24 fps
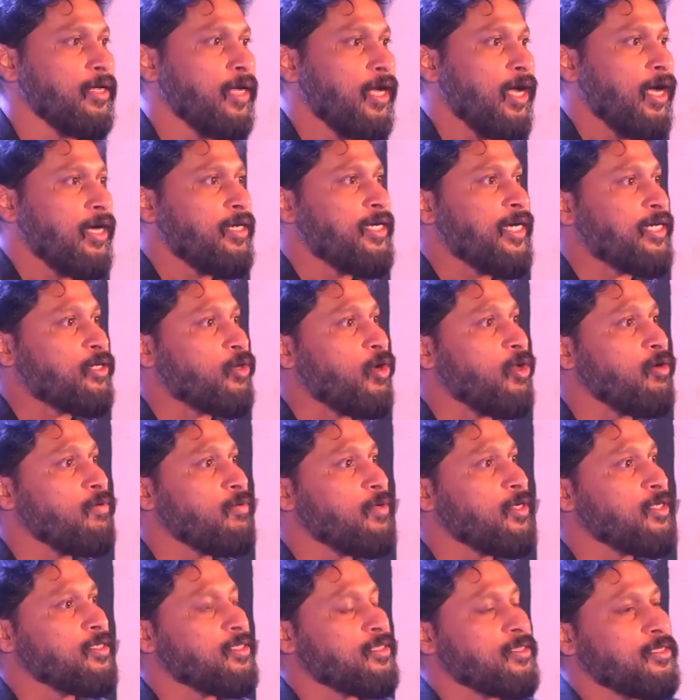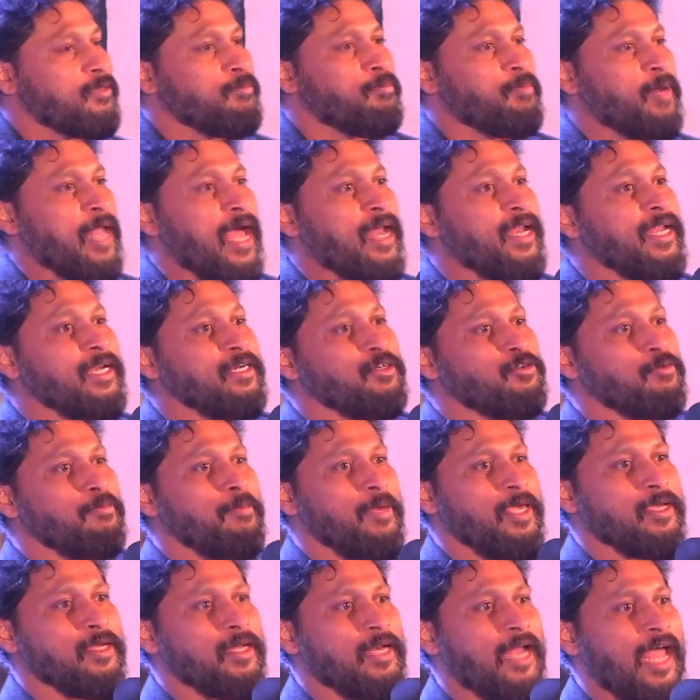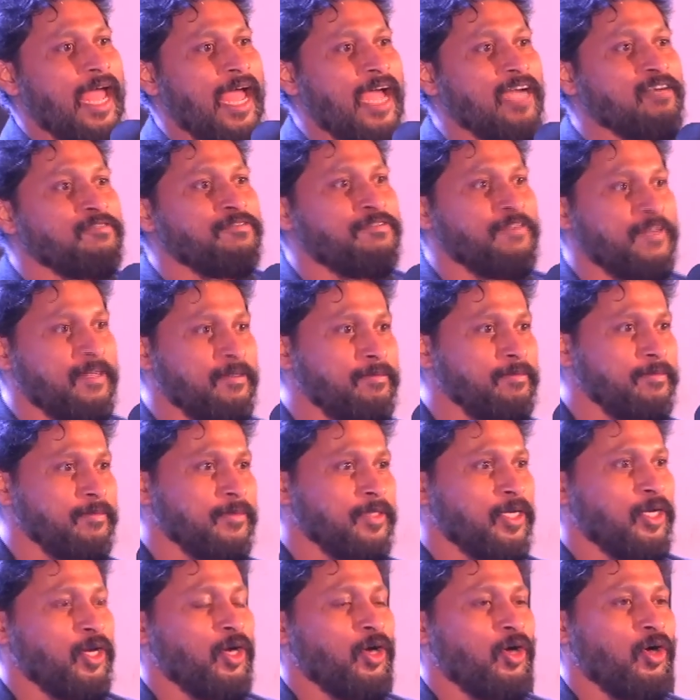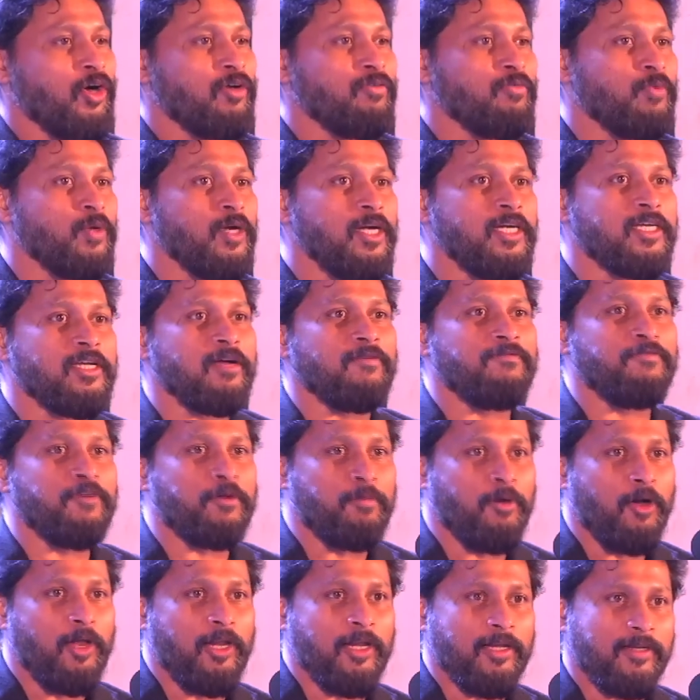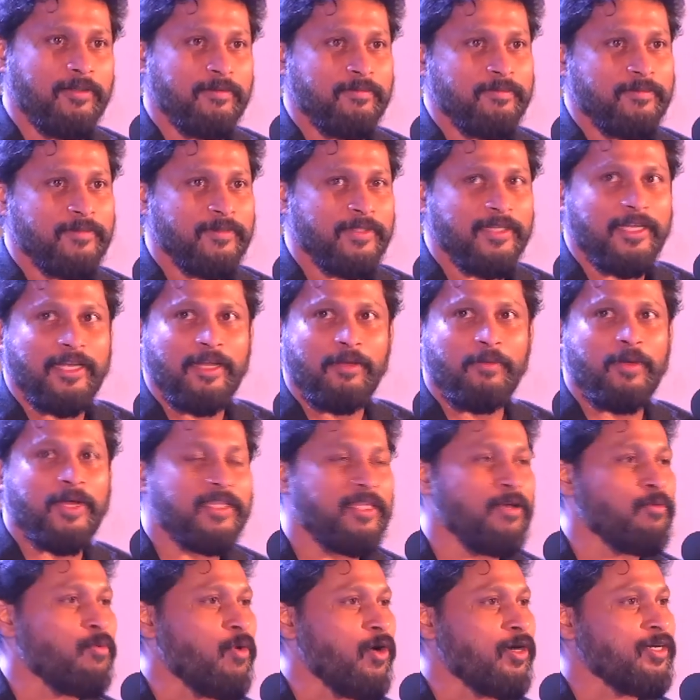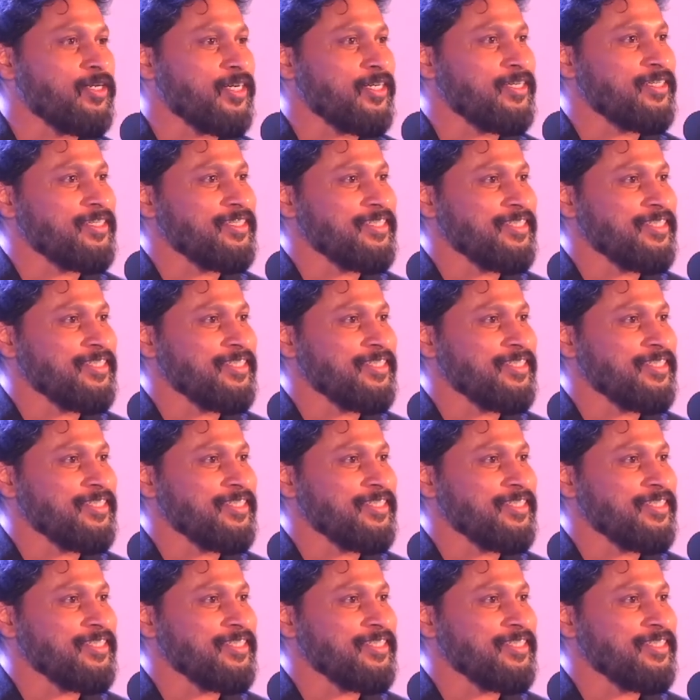Dettol was planning to make an ad film on World Cup football, where they wanted